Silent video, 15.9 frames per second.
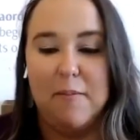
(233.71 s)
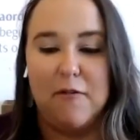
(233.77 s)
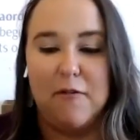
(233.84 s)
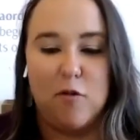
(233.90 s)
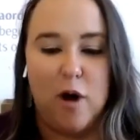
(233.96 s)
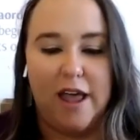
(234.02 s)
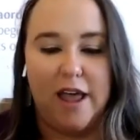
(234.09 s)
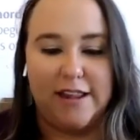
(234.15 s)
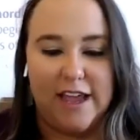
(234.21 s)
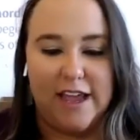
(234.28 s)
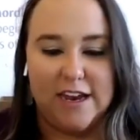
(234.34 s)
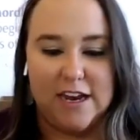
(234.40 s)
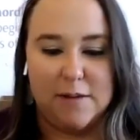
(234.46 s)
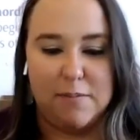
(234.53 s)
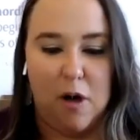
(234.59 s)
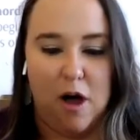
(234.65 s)
before I
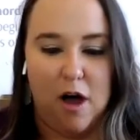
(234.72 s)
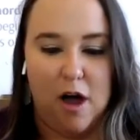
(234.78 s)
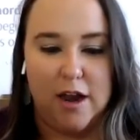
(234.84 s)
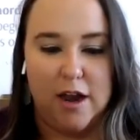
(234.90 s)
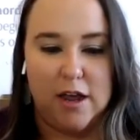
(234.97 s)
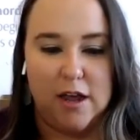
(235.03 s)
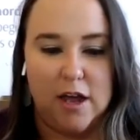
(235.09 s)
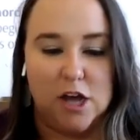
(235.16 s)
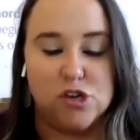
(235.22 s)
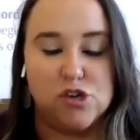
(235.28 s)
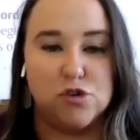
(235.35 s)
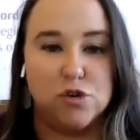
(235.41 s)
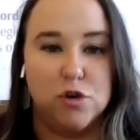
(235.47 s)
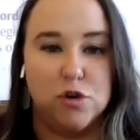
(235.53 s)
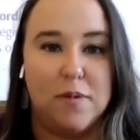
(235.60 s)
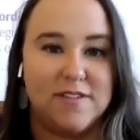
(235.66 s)
landed upon a
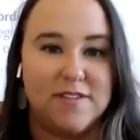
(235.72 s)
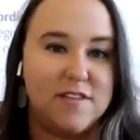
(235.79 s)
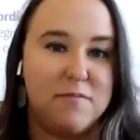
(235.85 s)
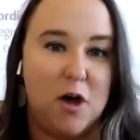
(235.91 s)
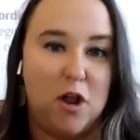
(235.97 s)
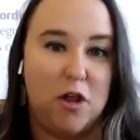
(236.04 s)
true business